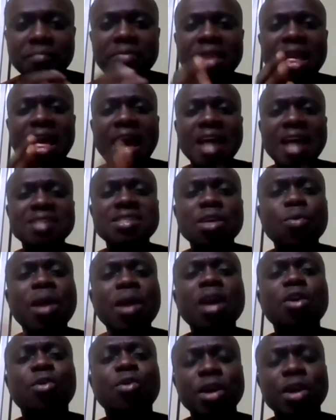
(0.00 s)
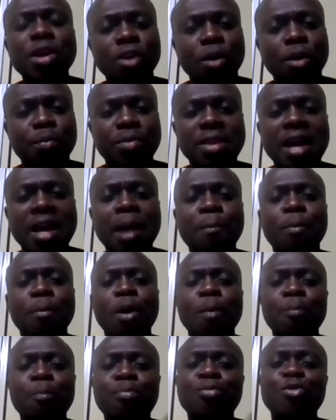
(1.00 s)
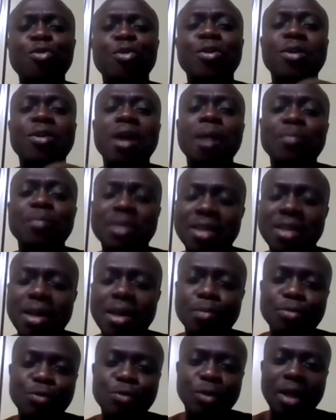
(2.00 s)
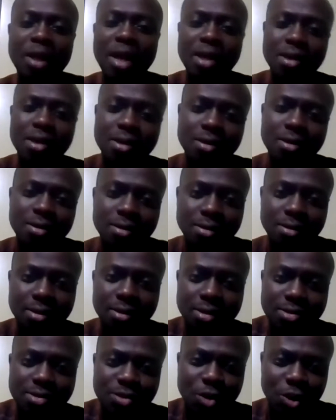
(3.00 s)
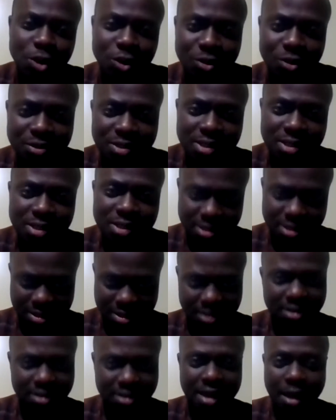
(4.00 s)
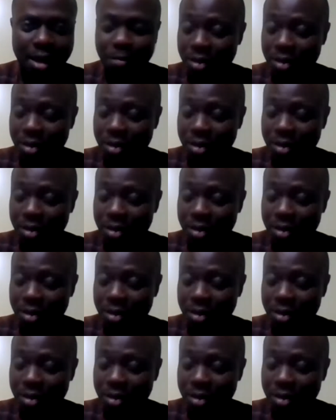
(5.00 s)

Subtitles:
As they were growing up, their mom programmed them to like these colors, isn't it?